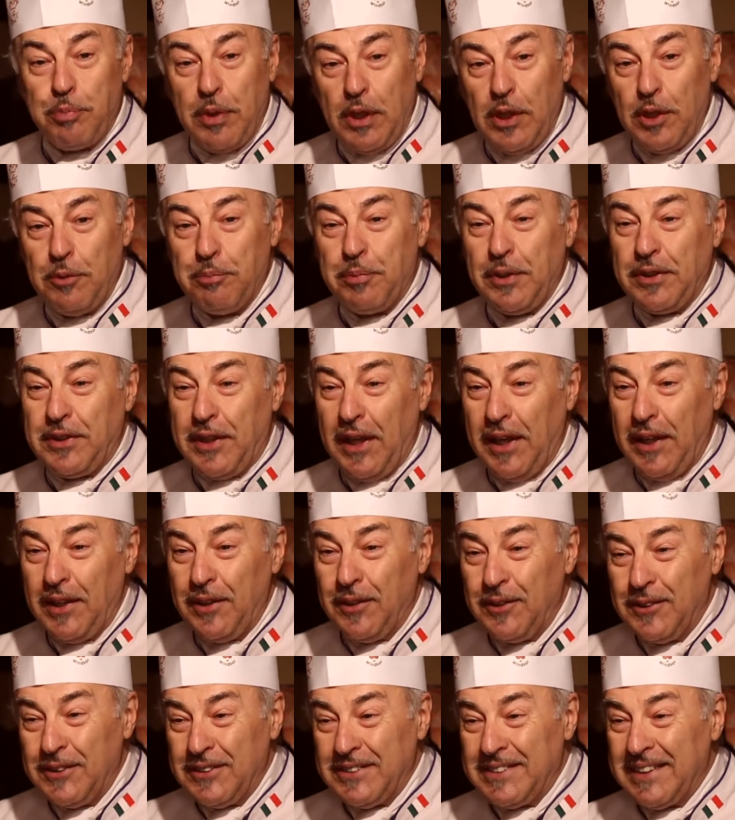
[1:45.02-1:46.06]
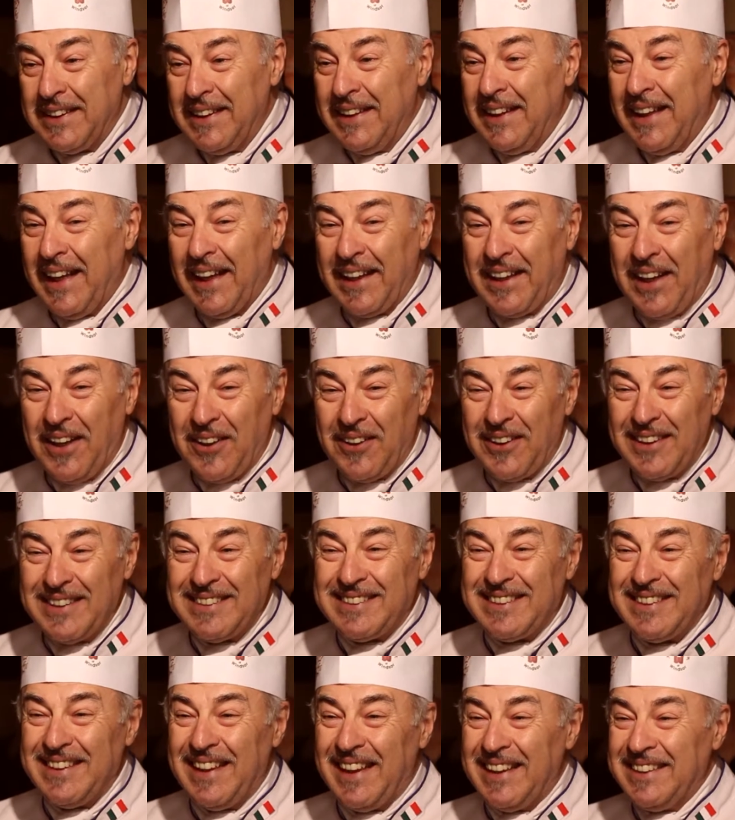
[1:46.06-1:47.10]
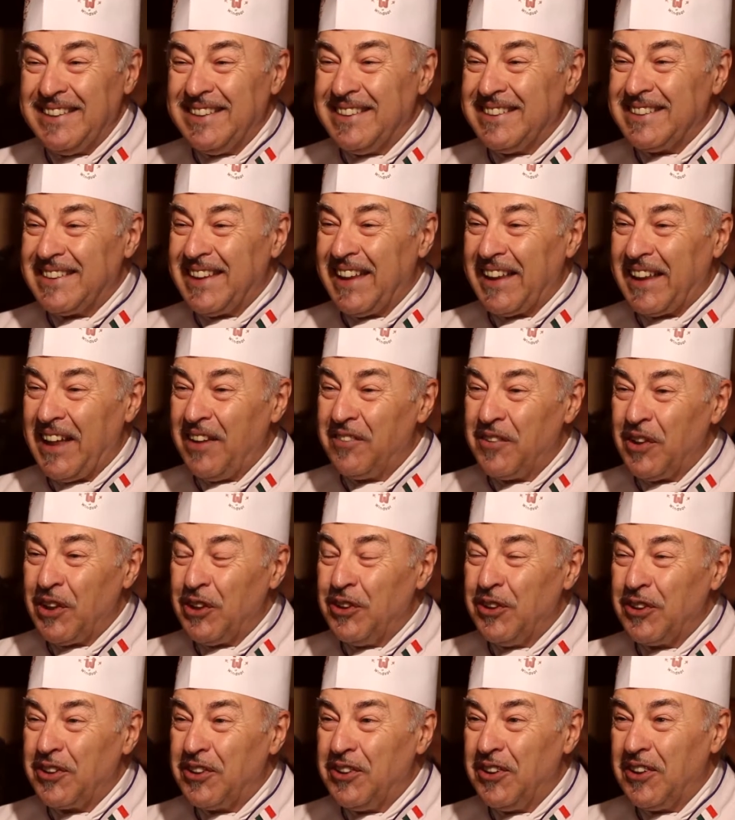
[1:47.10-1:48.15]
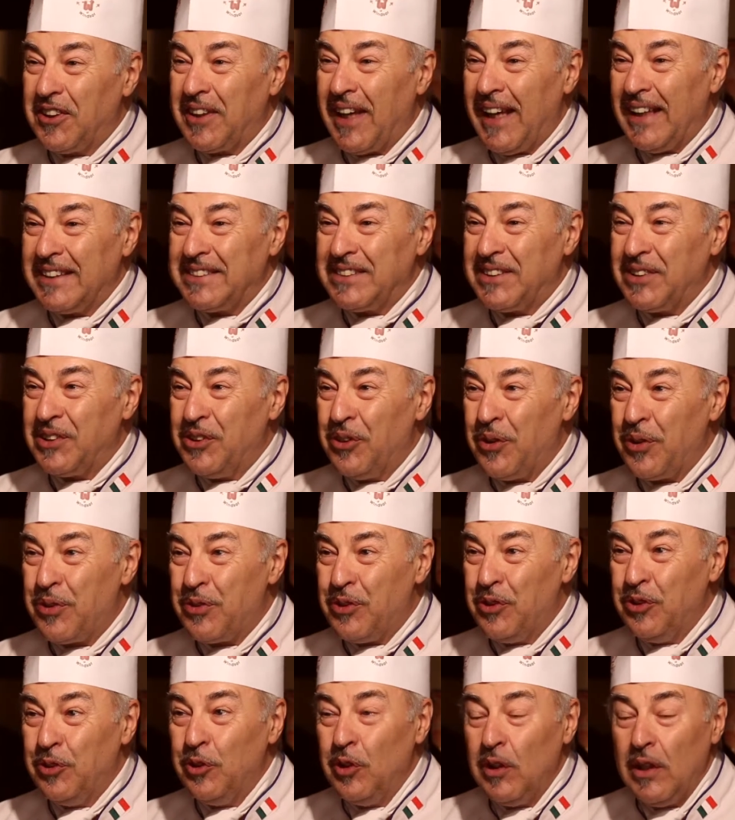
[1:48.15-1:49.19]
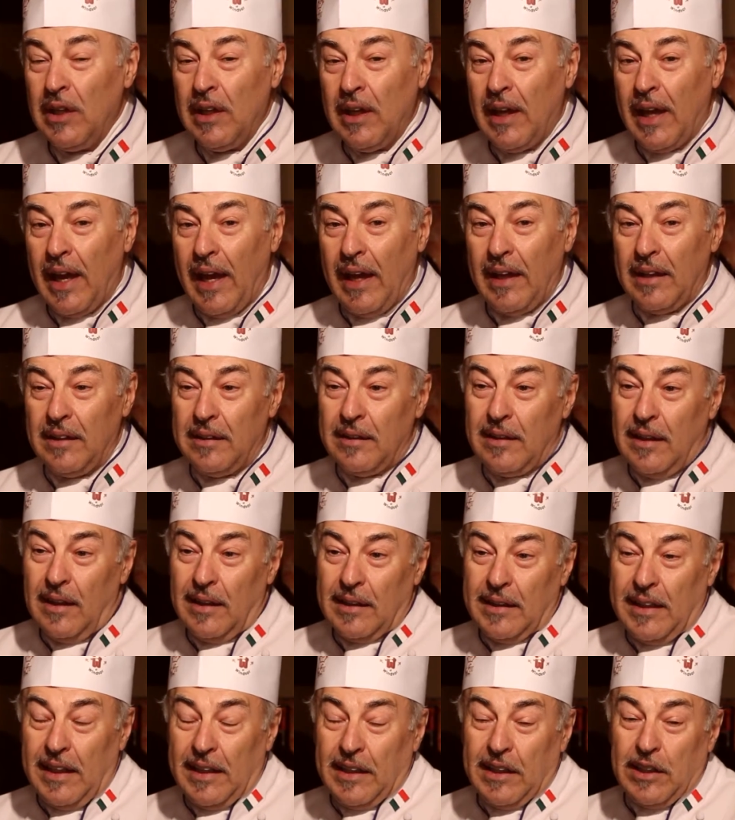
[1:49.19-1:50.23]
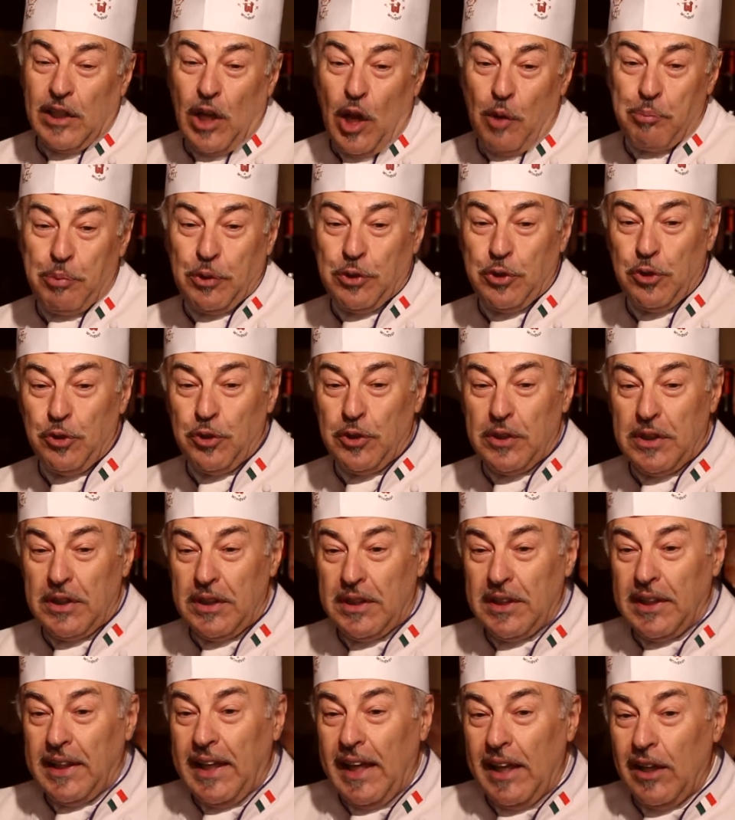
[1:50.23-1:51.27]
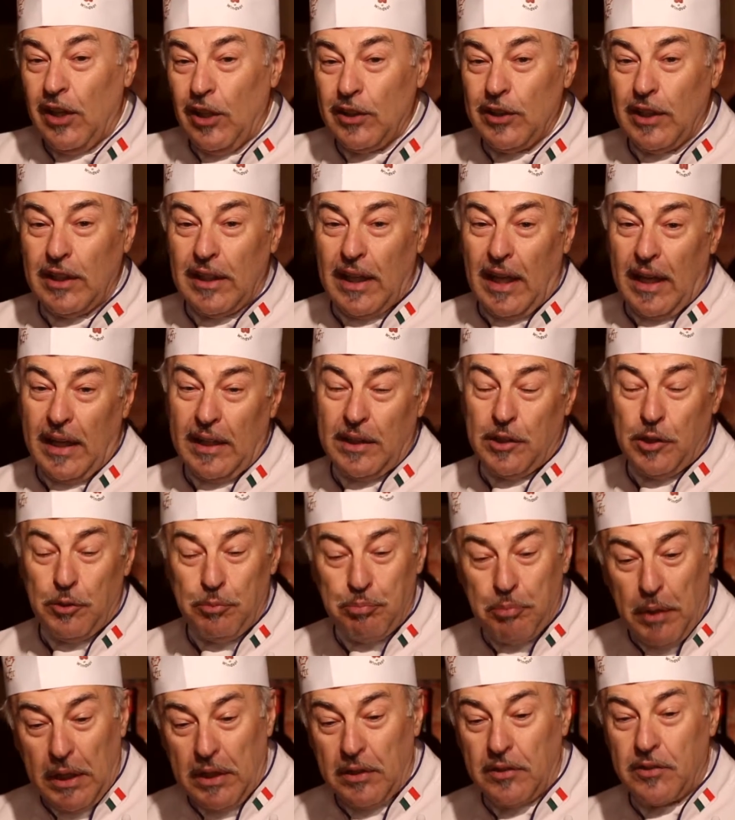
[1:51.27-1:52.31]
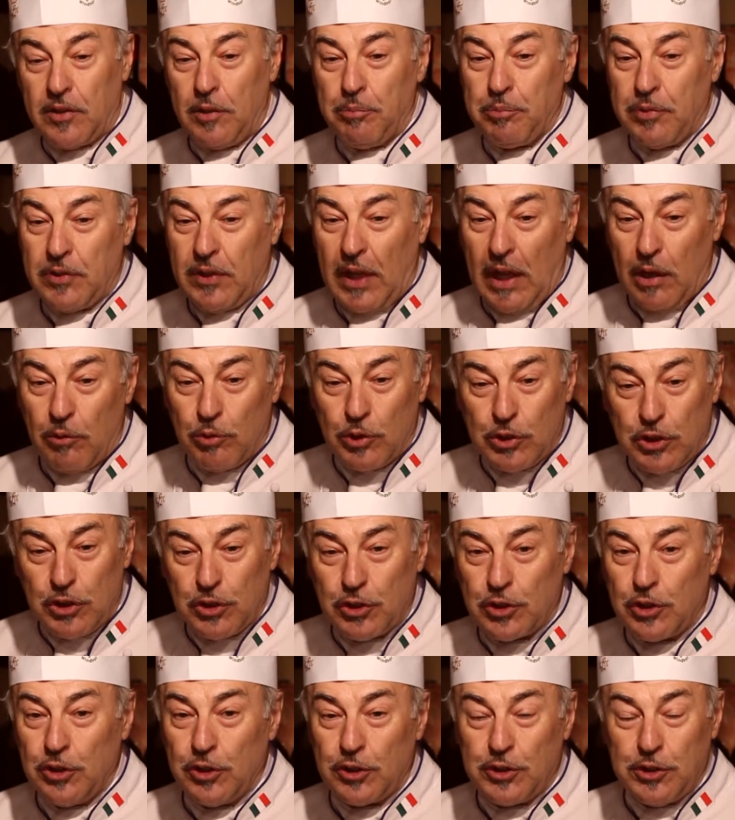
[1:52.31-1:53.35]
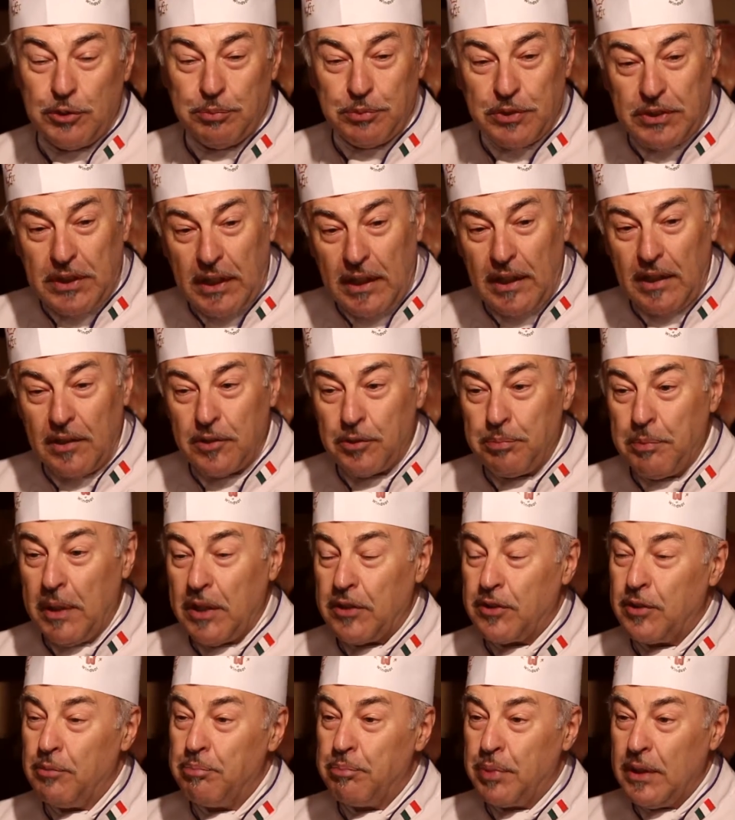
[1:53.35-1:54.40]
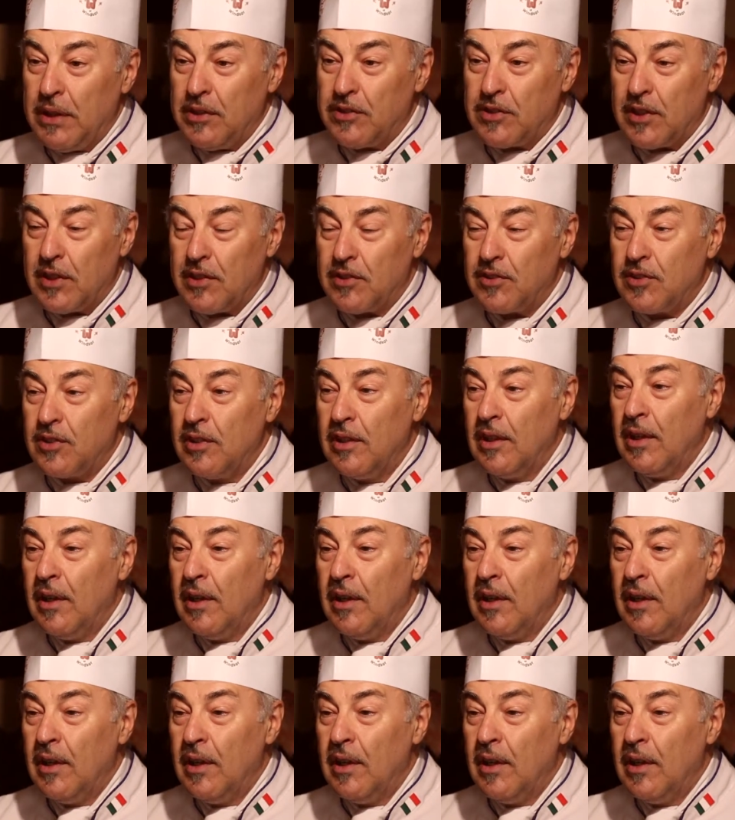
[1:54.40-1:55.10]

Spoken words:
peeling potatoes, carrots, and onions like every good cook has to go through, and getting an opportunity to get on the line and make some sandwiches, cook some steaks, make some pizzas.